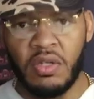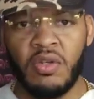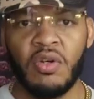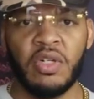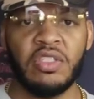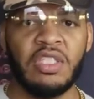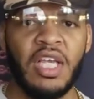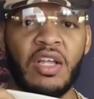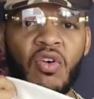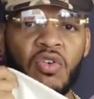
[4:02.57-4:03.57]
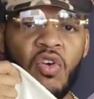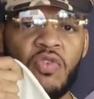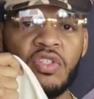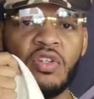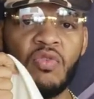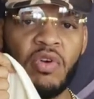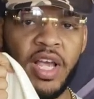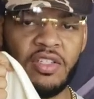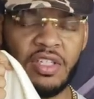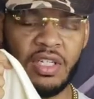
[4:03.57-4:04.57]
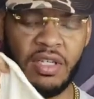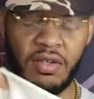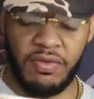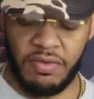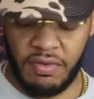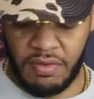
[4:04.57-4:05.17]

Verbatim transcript: You know, let's take it on over to the right sleeve.